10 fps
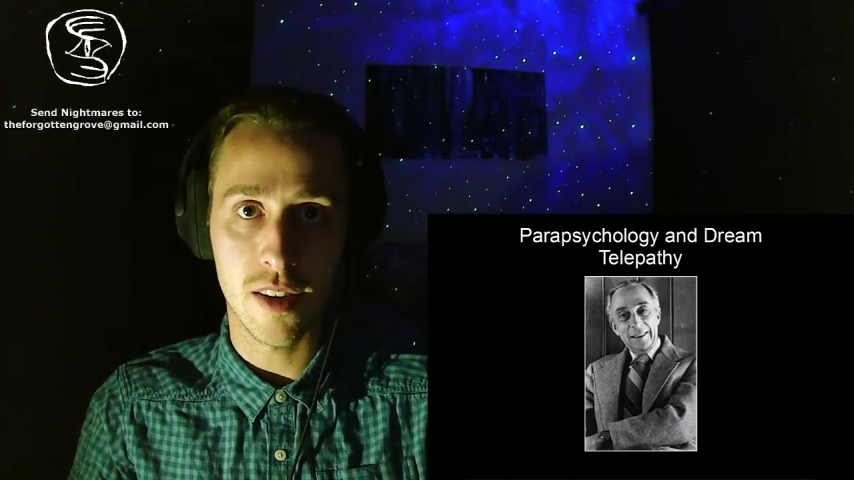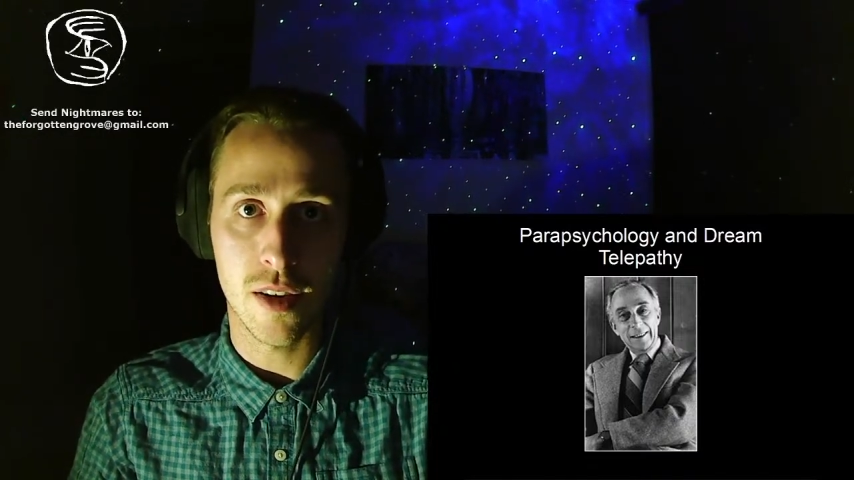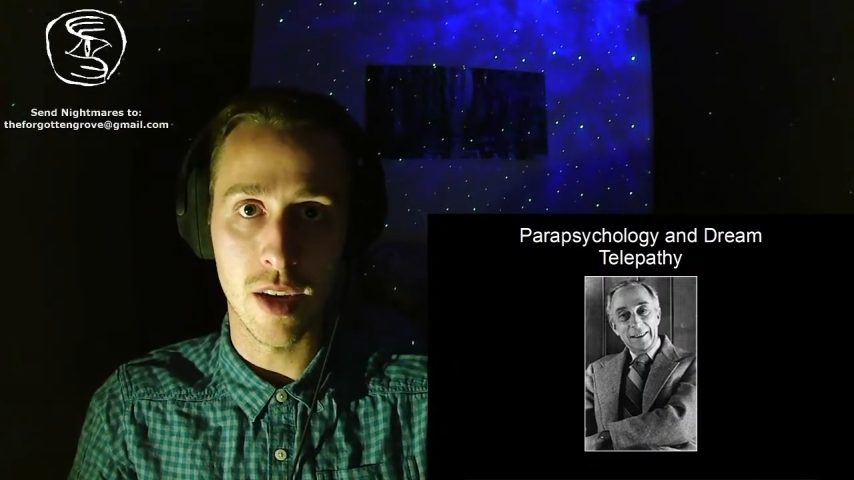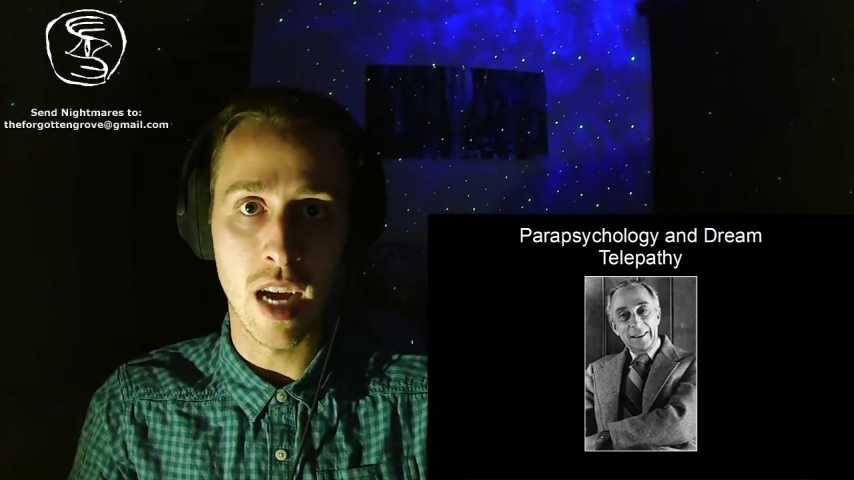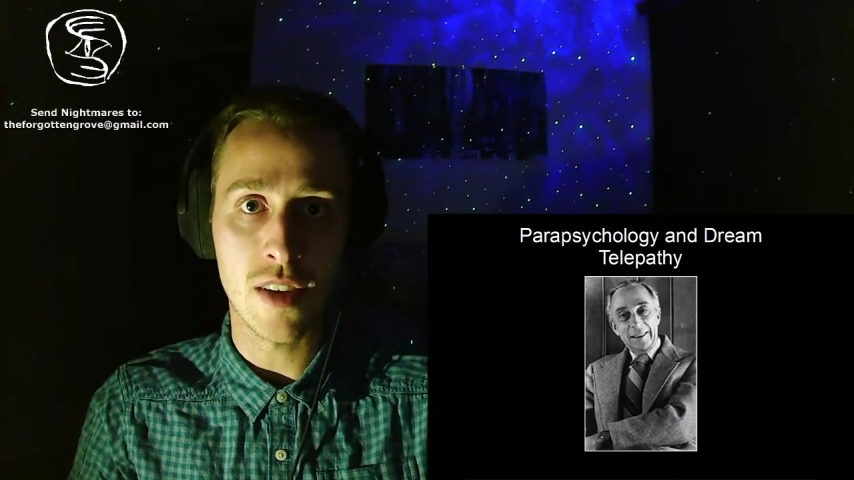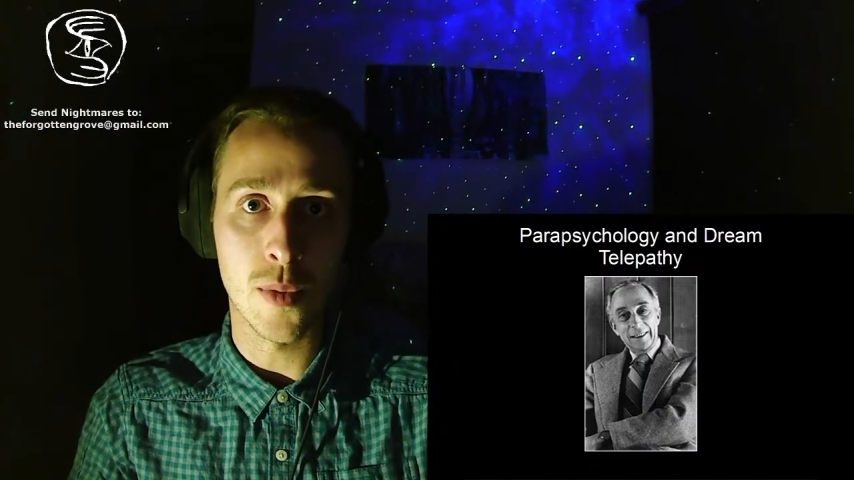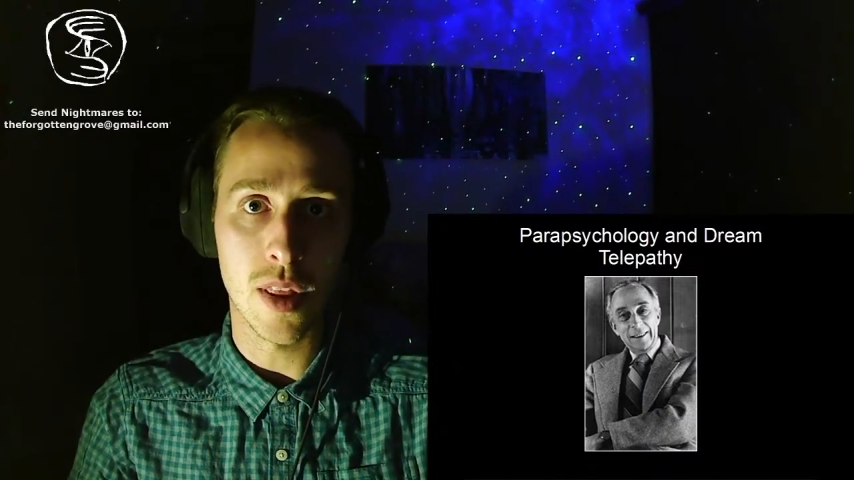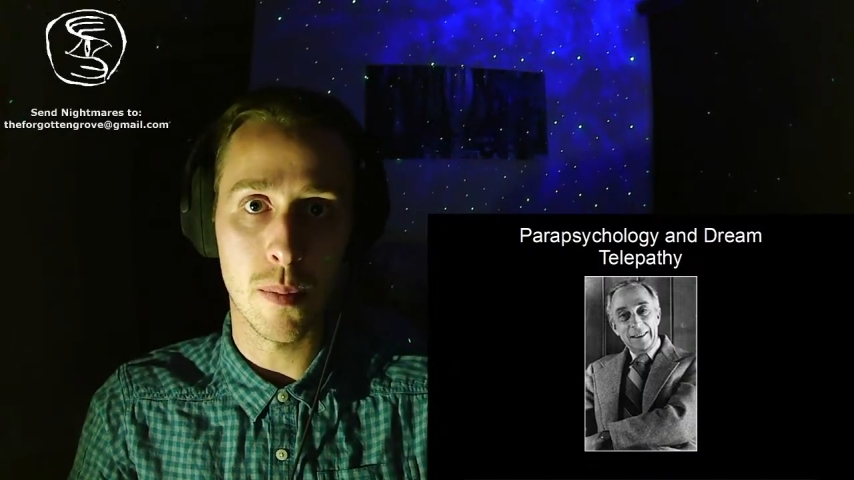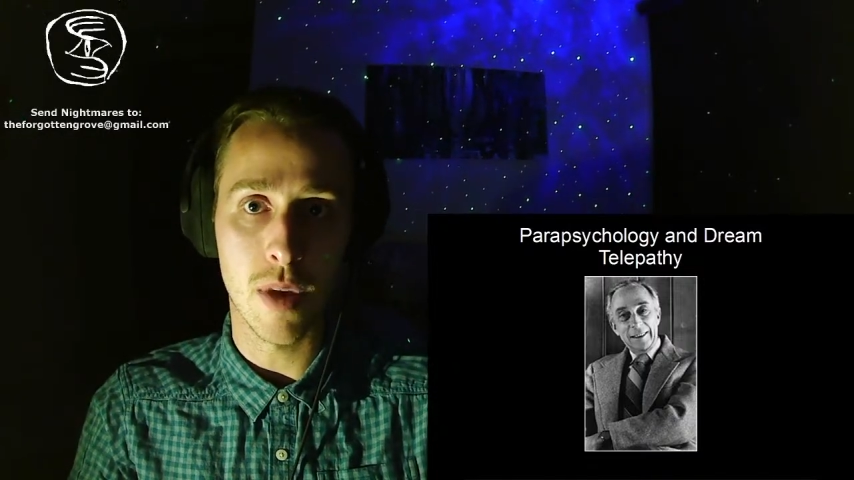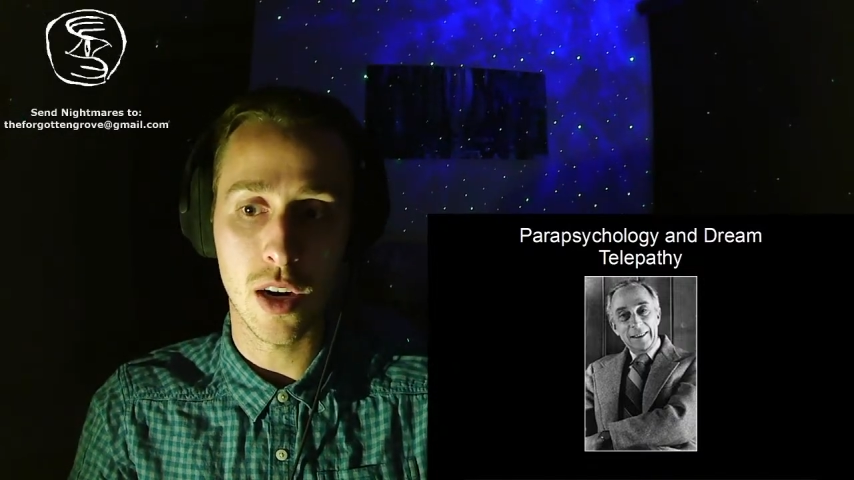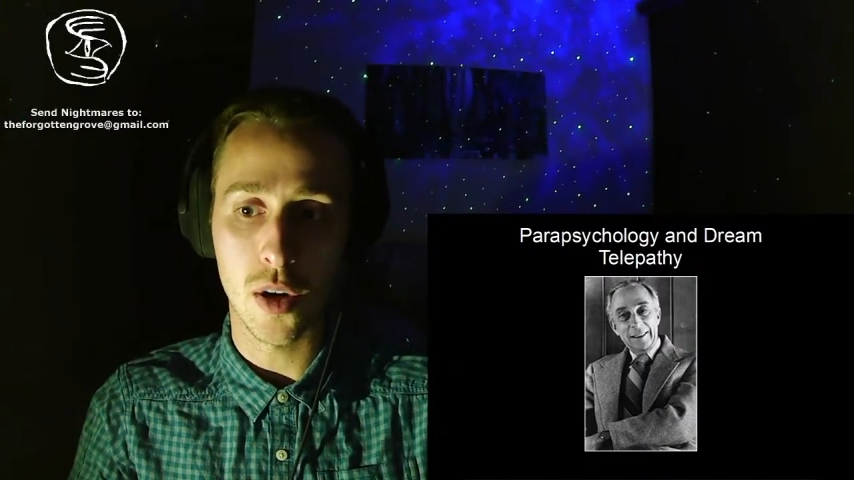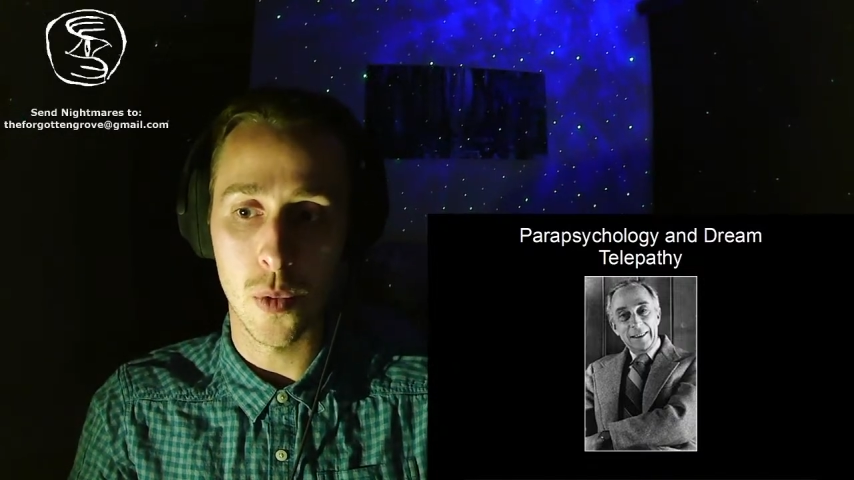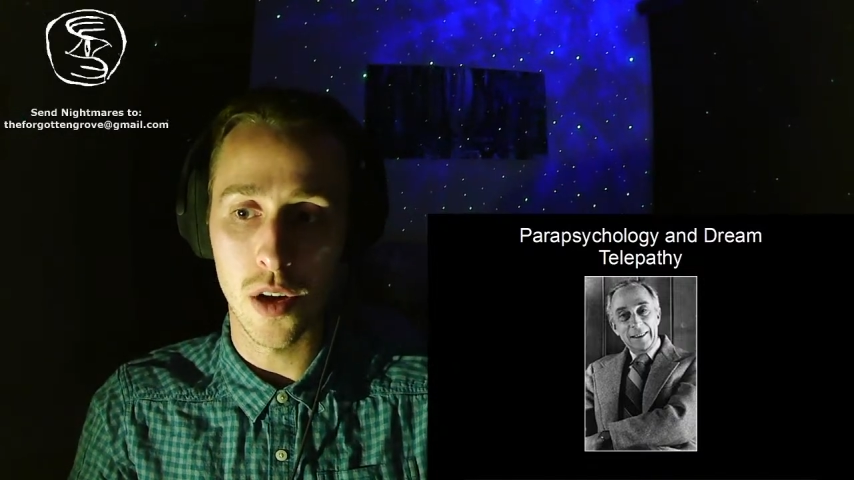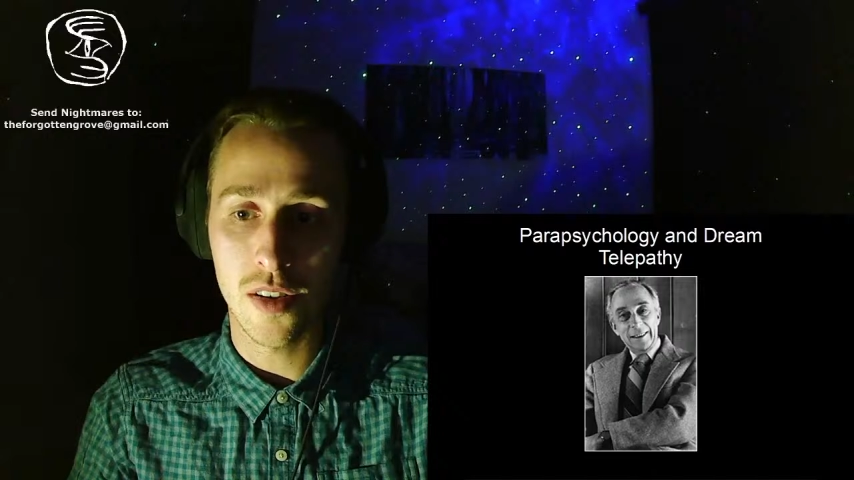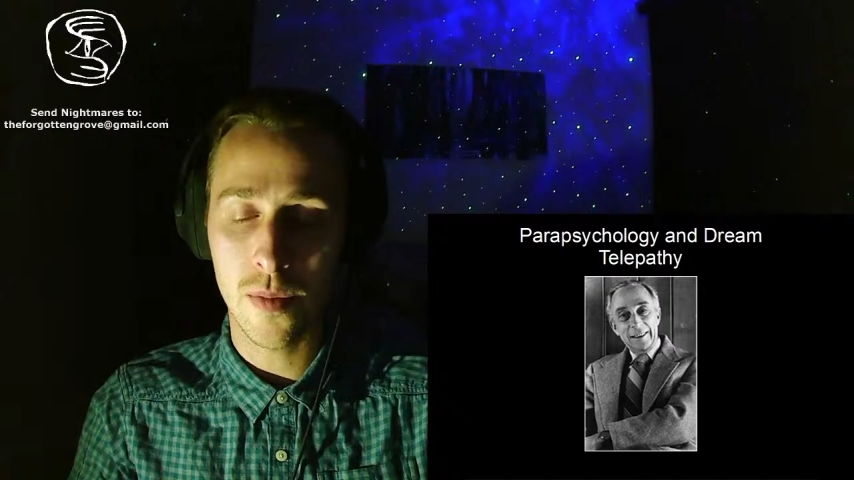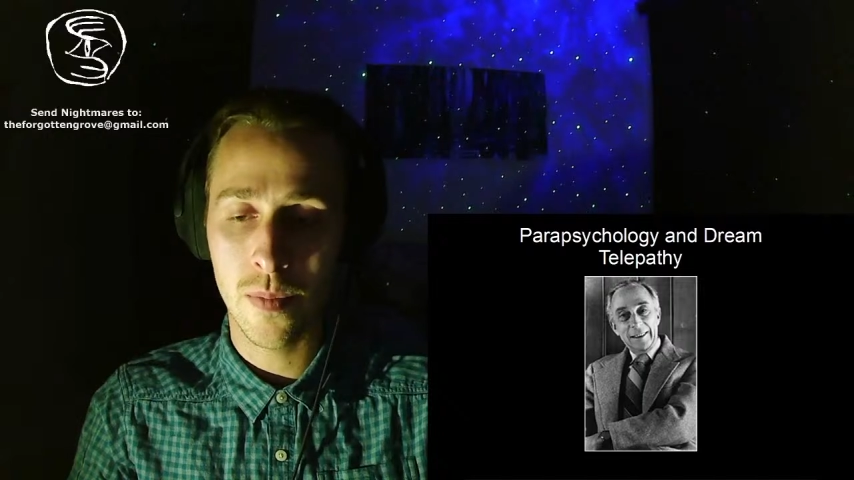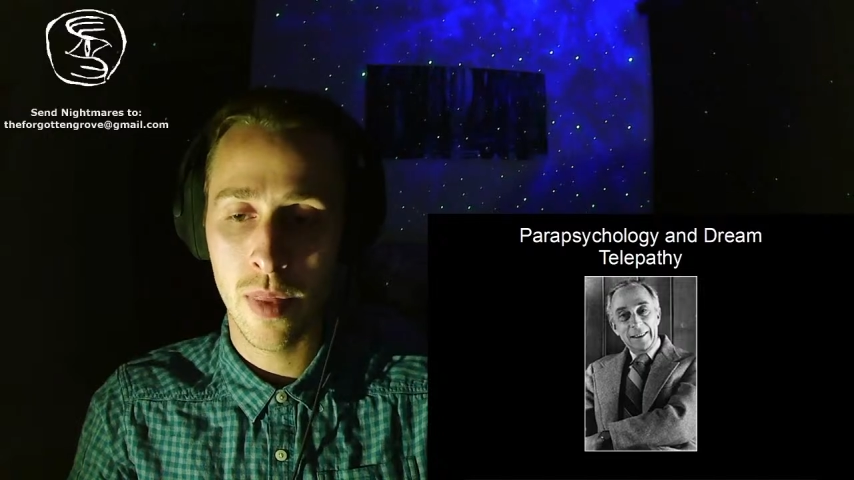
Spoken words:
to guess what the picture was.